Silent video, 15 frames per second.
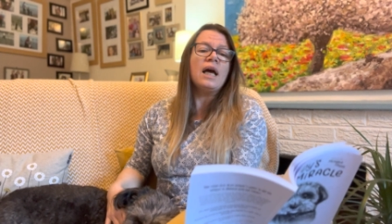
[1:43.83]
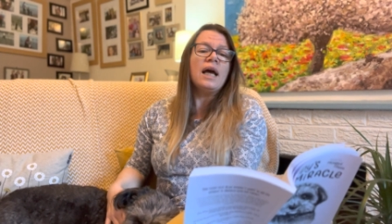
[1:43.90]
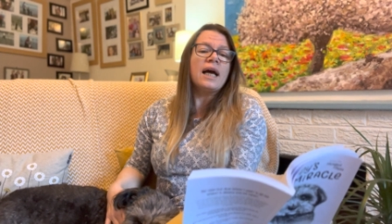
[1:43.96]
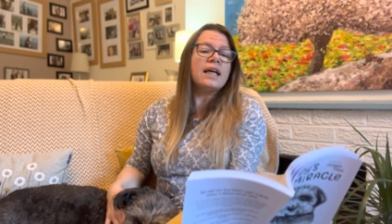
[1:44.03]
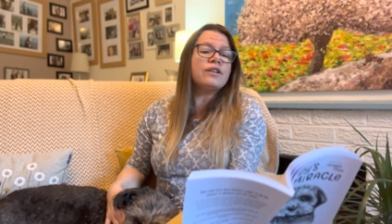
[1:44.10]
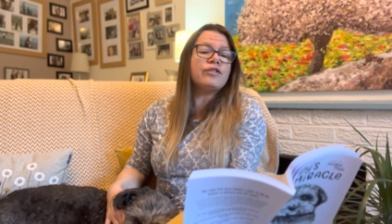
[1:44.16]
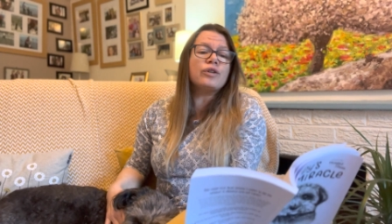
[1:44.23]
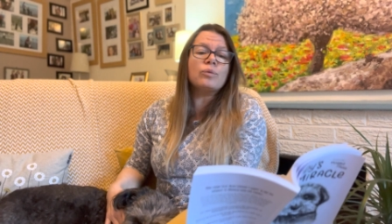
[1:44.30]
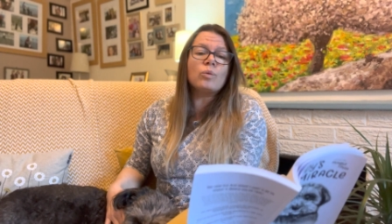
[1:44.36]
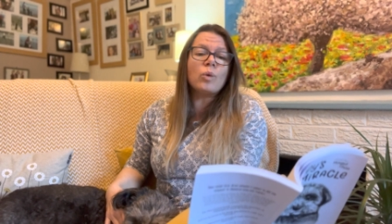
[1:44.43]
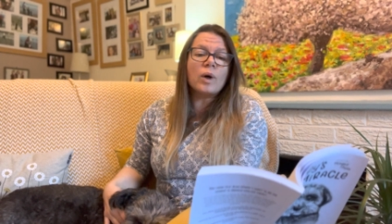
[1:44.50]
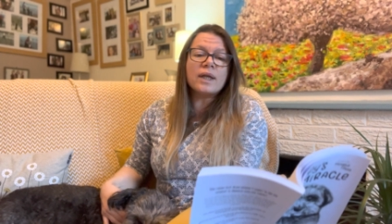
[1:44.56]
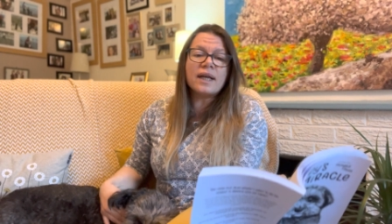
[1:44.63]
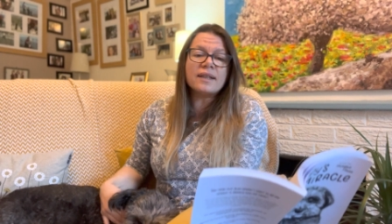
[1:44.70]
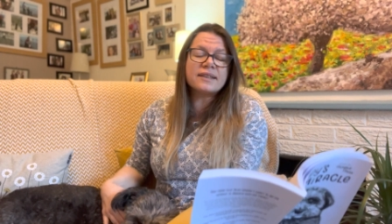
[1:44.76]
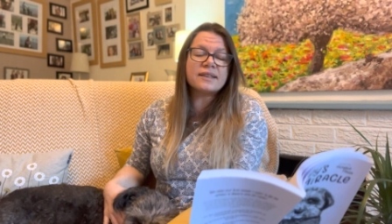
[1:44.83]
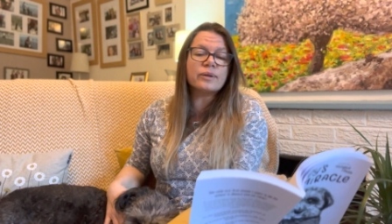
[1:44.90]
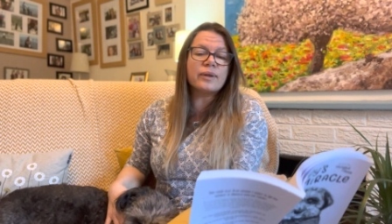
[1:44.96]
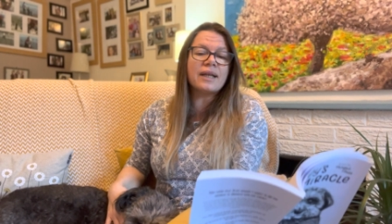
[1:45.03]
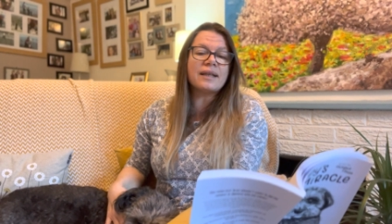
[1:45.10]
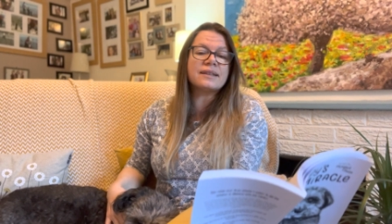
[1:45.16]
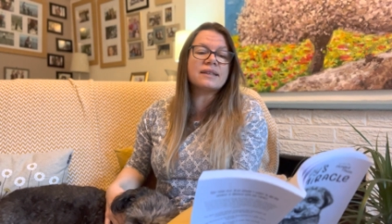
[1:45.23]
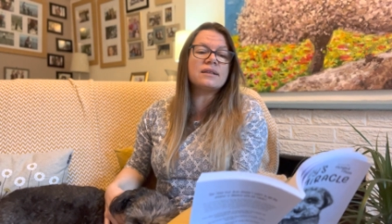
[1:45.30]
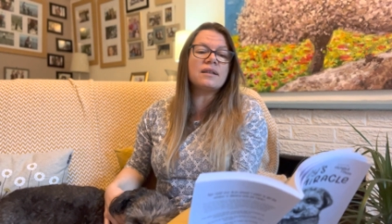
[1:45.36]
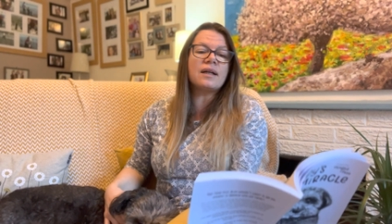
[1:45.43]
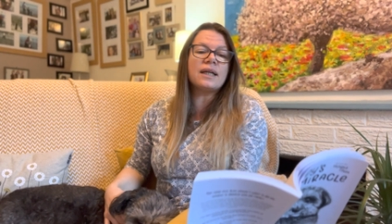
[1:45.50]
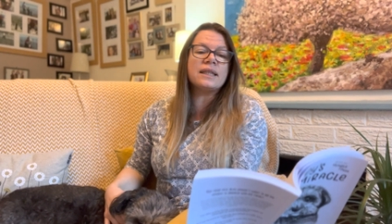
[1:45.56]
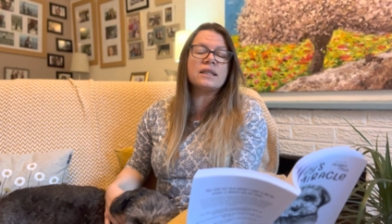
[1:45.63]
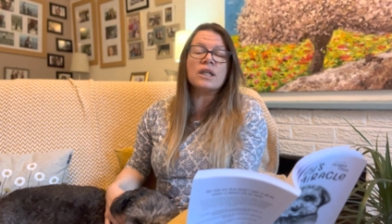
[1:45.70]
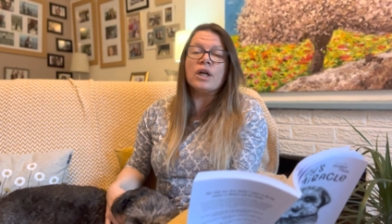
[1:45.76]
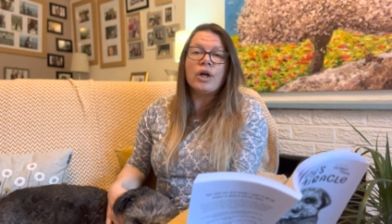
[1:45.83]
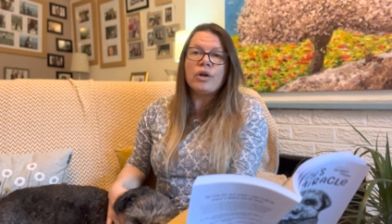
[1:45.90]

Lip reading: and from what I saw last night,